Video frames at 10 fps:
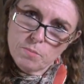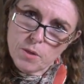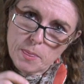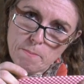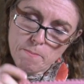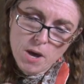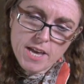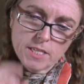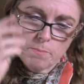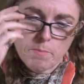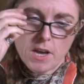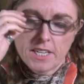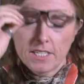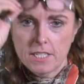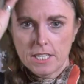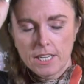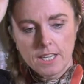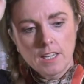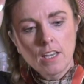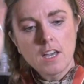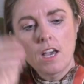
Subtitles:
put the bias binding